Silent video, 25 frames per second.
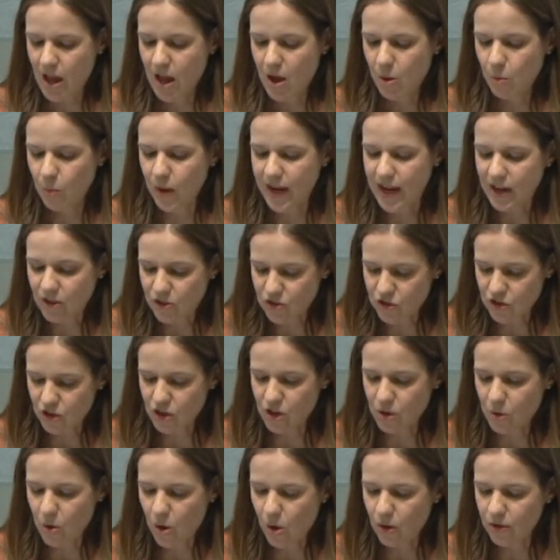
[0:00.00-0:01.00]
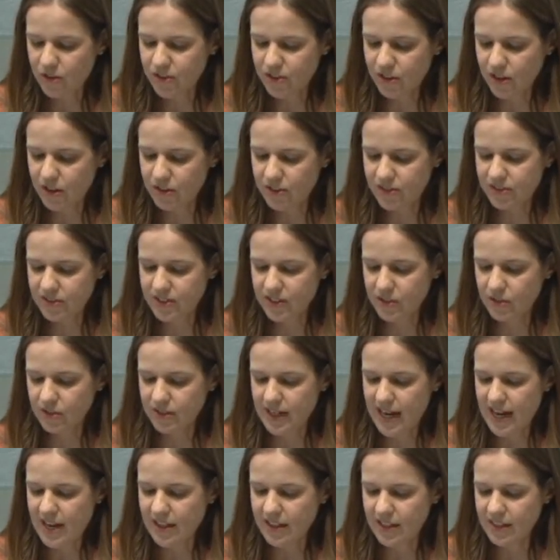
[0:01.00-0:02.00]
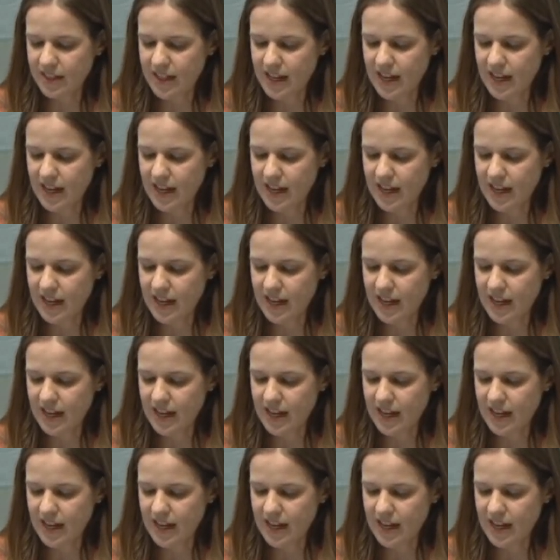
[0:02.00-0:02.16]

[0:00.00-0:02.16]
we do also still need